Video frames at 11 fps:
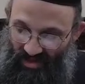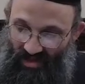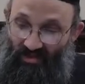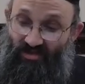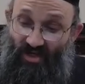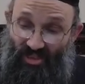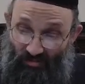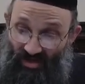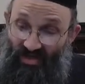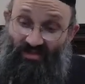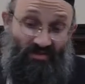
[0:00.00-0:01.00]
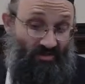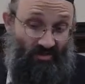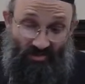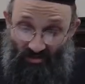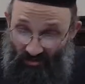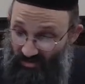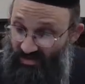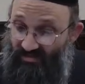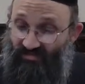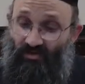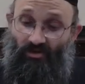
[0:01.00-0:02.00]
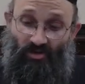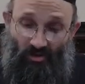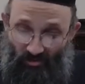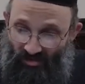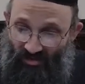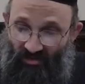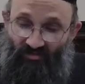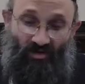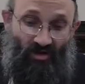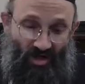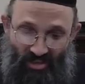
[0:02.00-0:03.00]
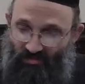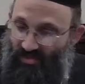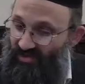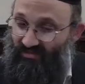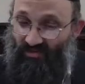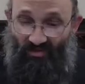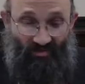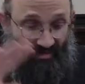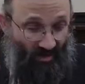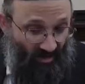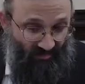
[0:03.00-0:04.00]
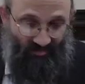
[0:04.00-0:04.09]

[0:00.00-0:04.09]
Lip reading: And as I explains, it's such a schus for her children and for her husband and for all of